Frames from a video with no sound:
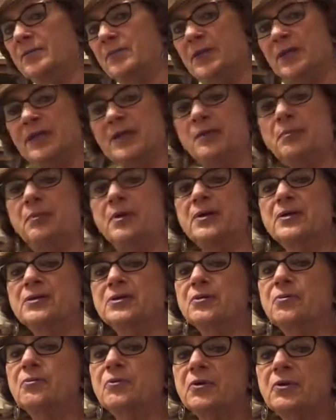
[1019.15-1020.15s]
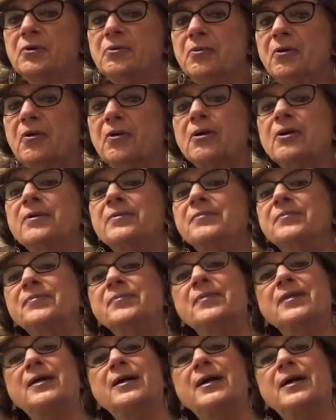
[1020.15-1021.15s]
It depends on where you are
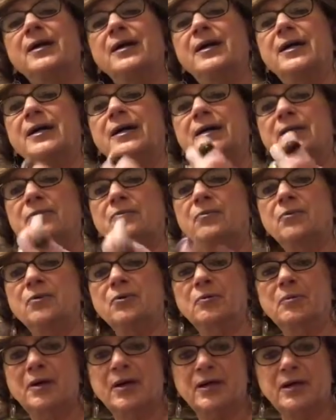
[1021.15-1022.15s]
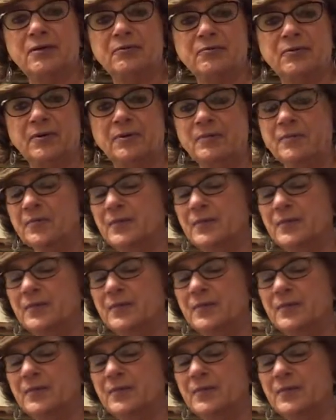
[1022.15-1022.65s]
and where you're buying it from.